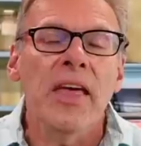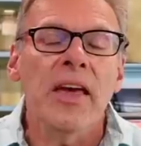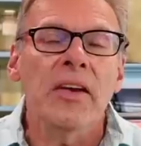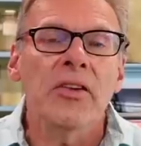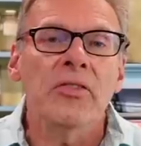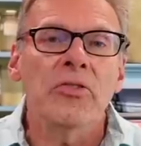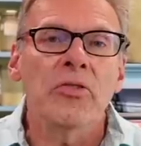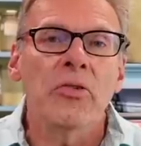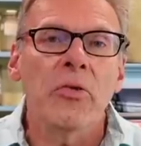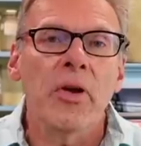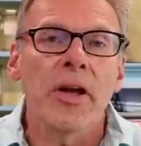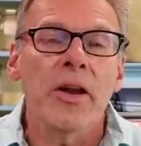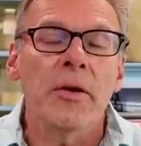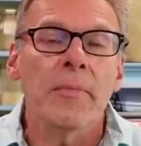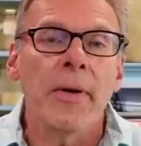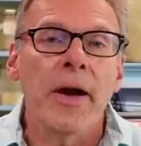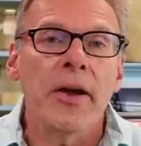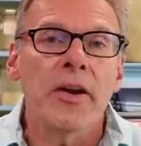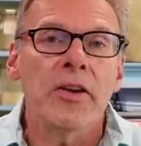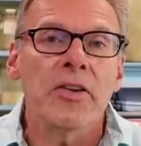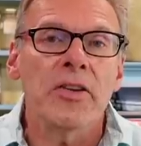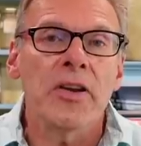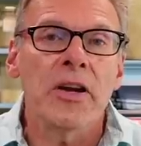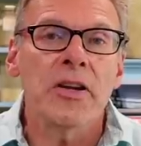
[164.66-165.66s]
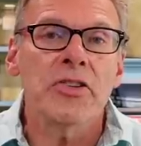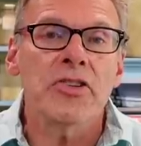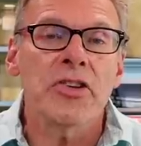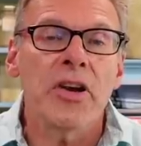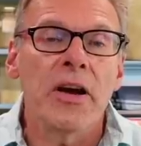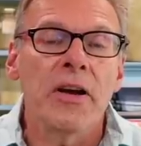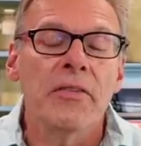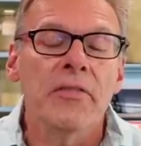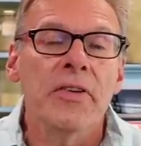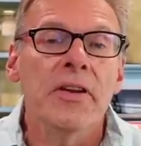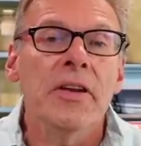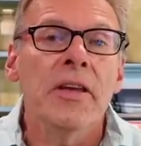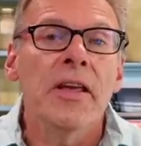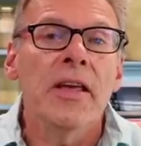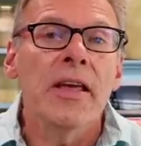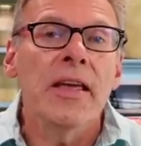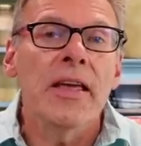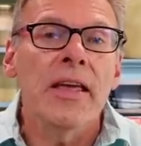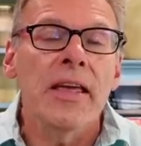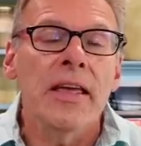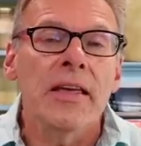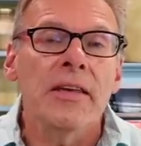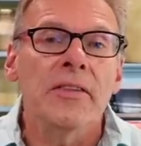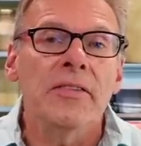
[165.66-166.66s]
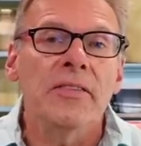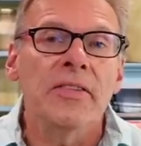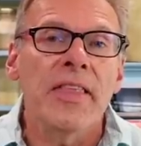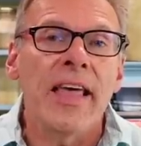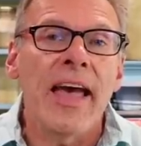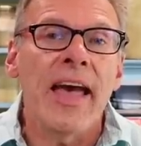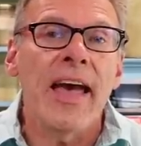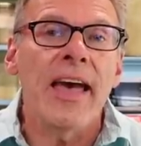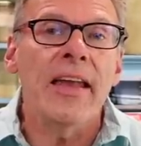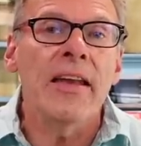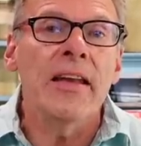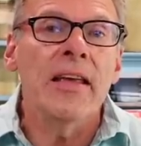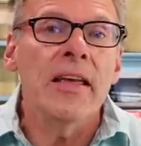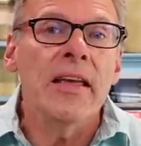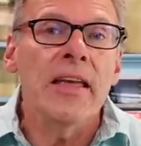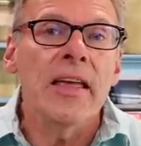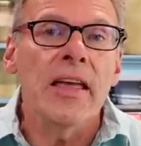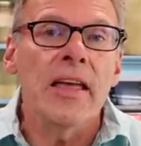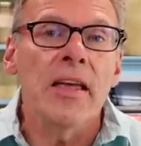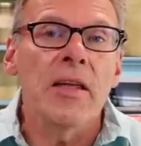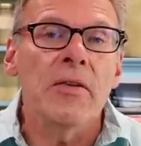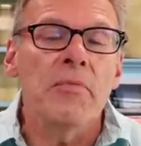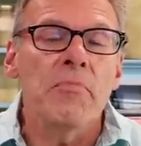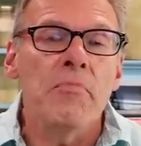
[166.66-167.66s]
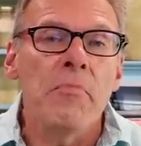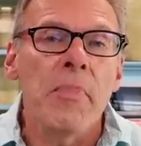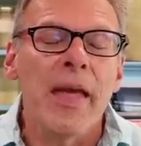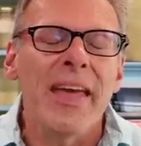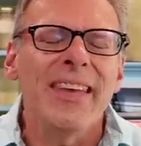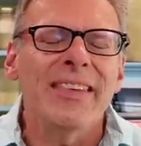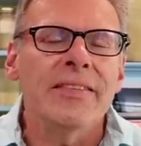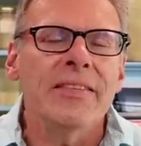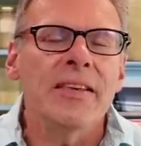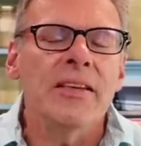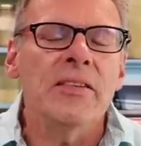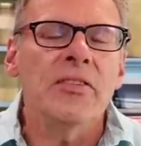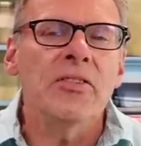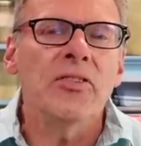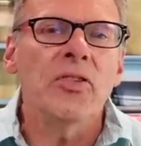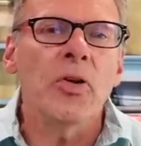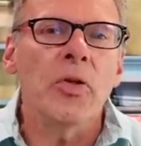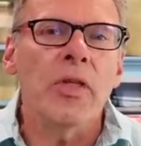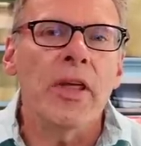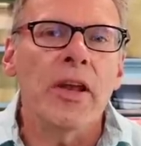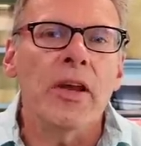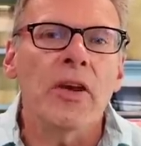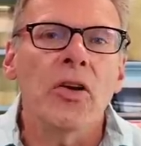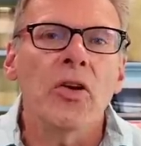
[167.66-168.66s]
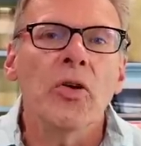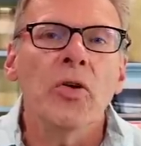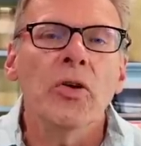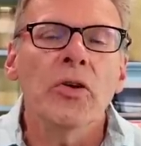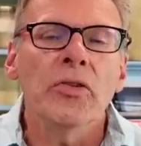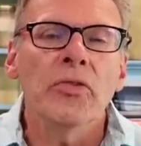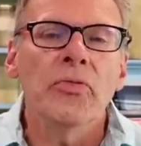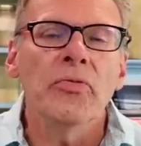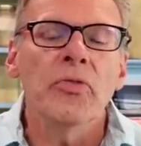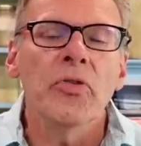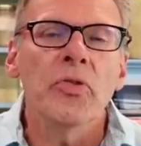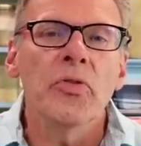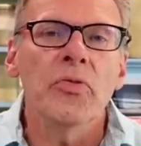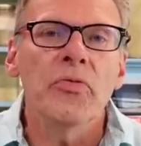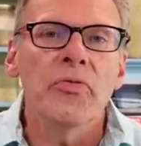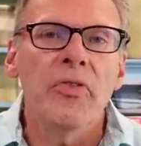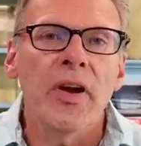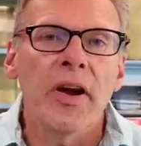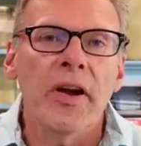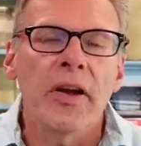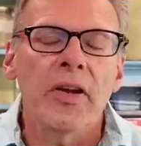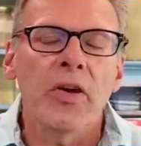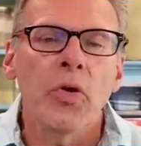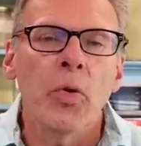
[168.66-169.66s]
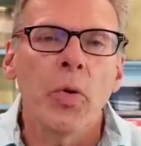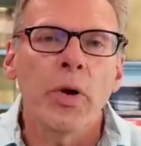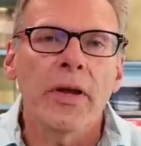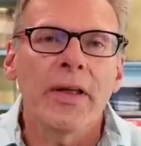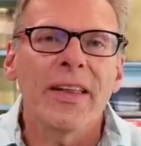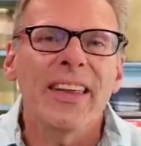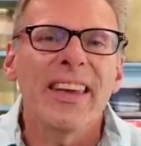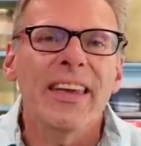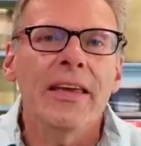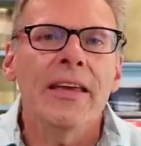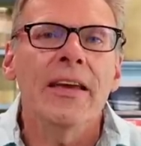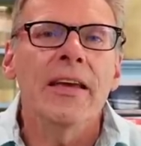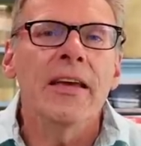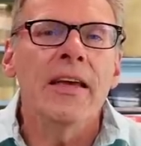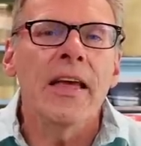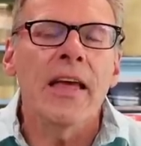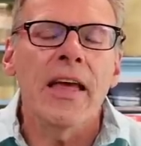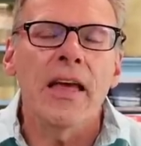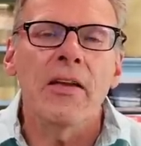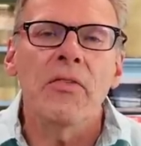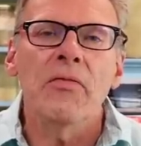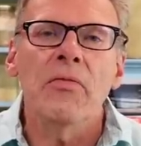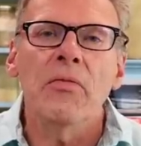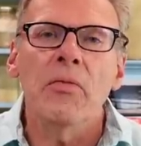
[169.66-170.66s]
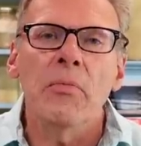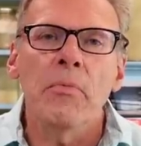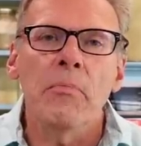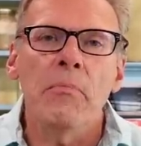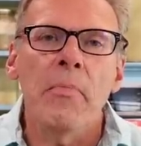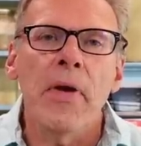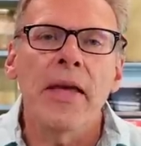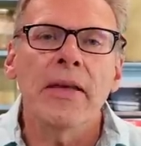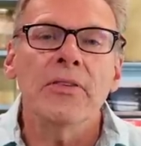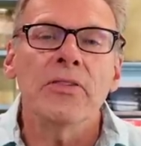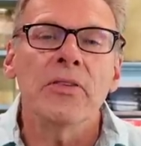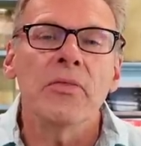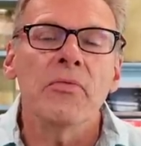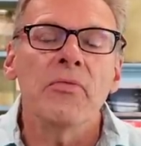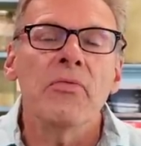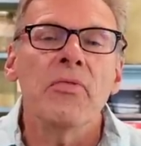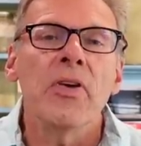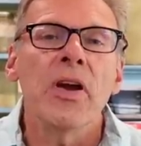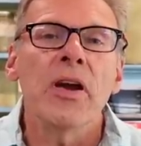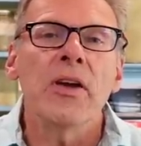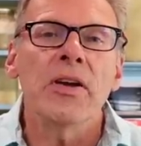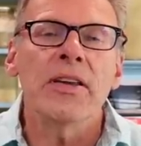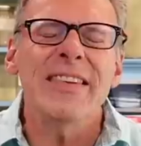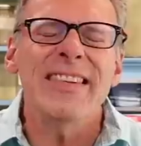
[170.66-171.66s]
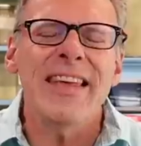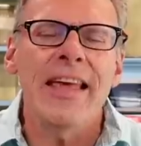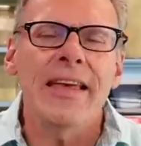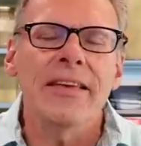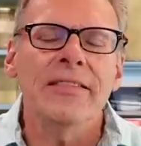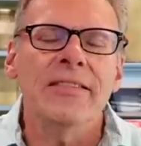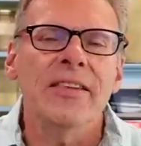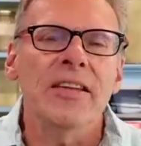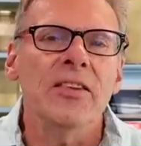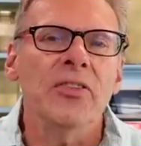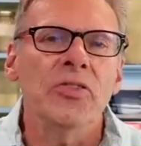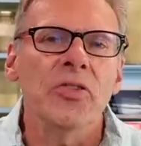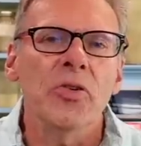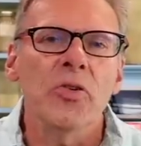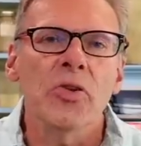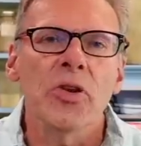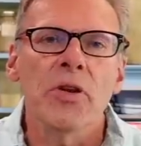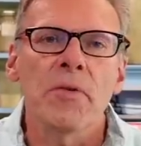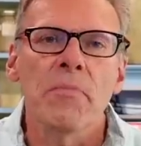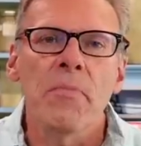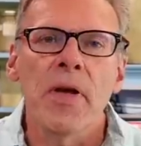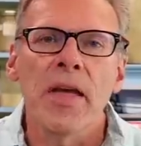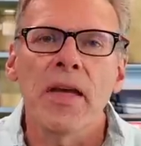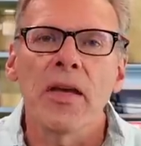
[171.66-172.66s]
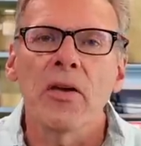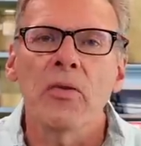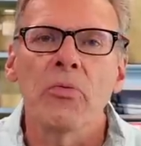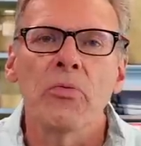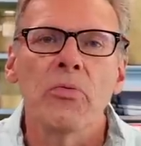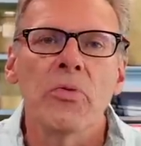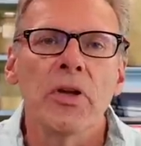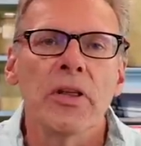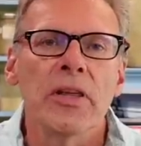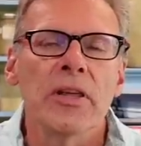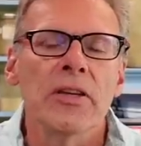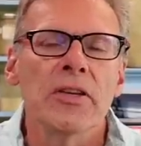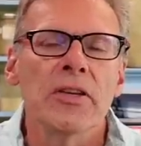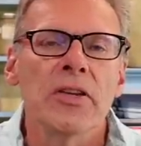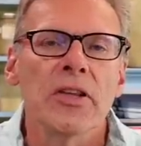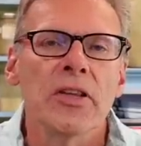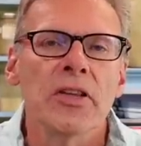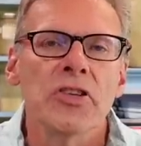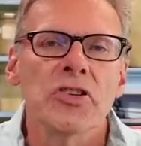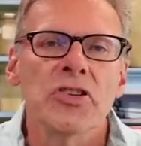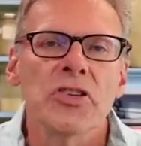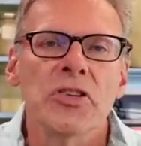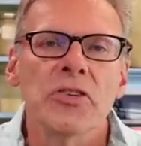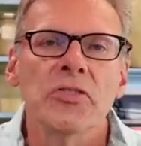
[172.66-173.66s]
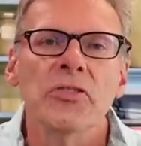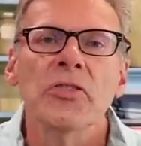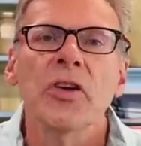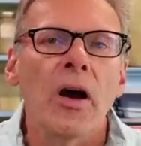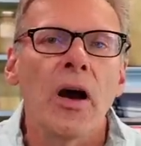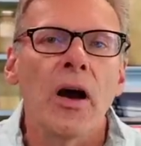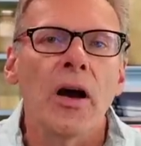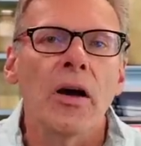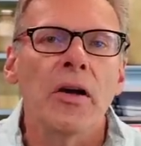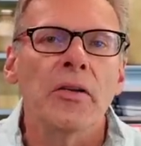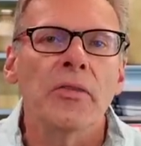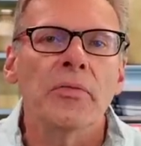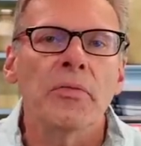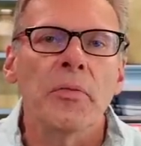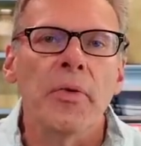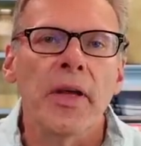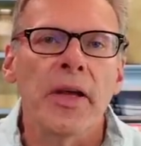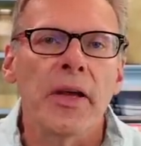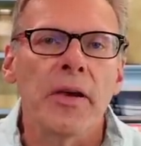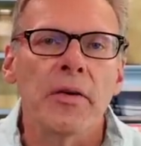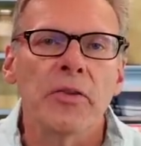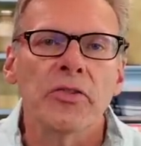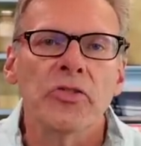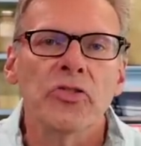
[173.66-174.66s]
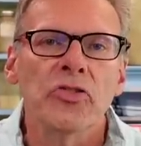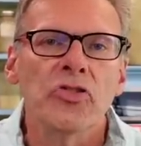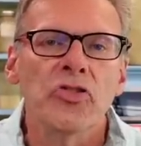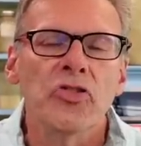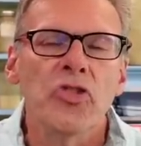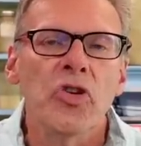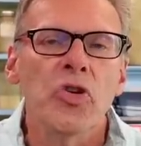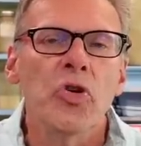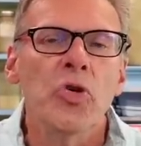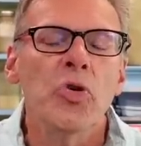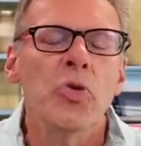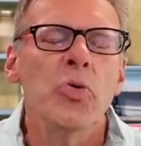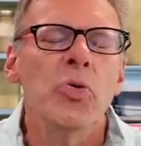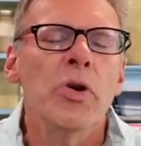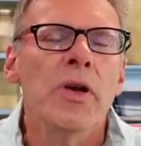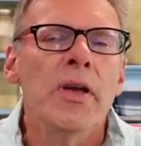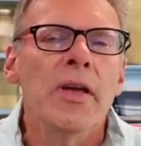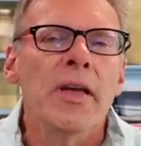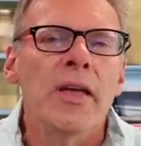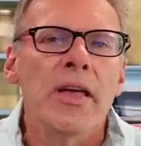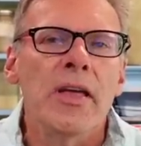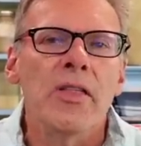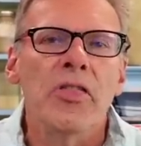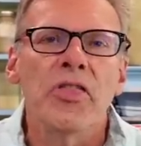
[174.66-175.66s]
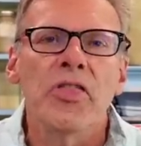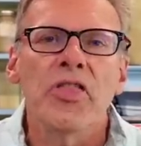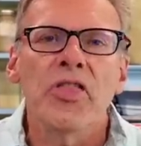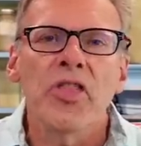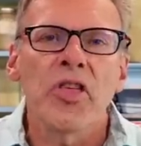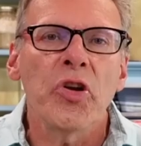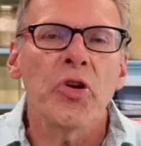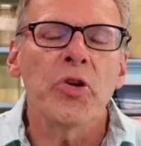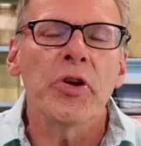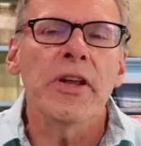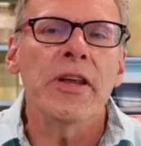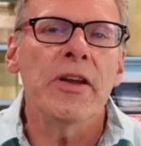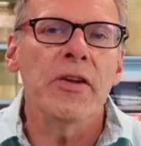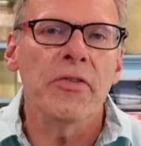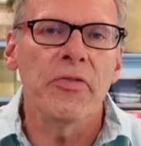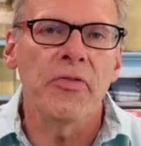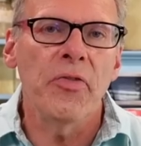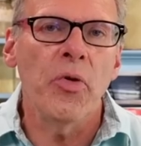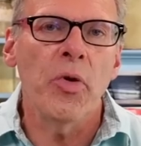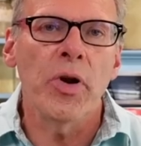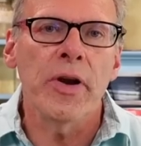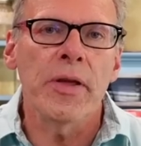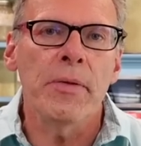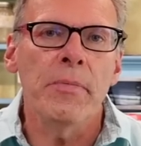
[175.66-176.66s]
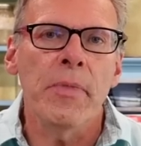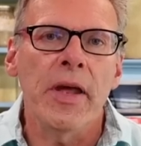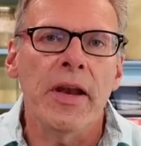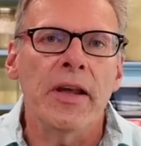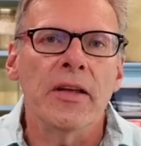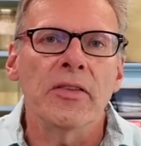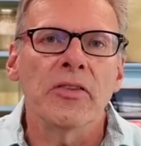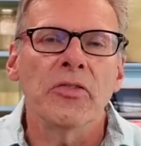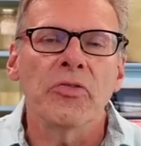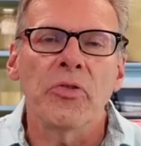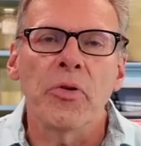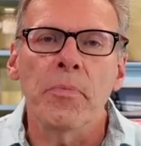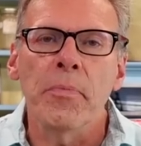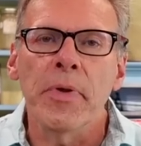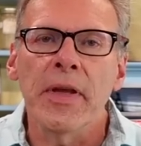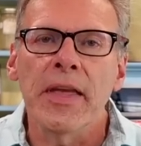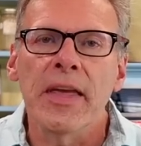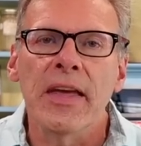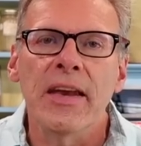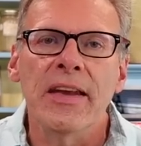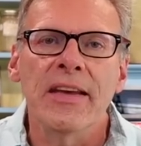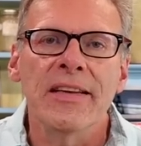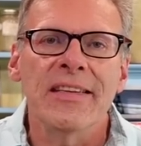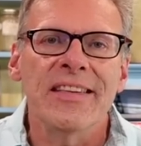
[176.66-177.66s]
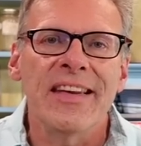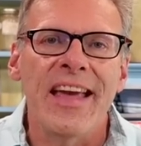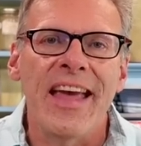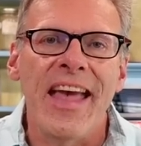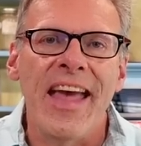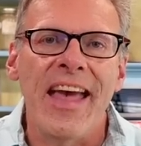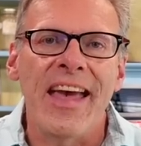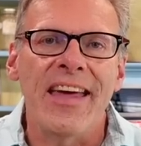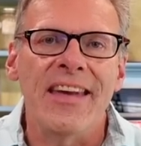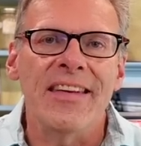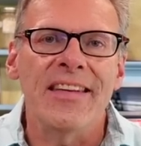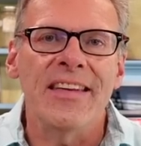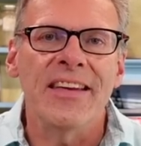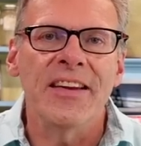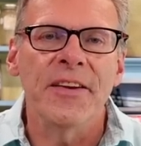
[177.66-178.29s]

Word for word: that is great about a Dutch oven is that it makes it so that it cooks food very quickly and makes it very tasty. So you can make a really delicious, uh, like a stew in 30 to 40 minutes from beginning to end.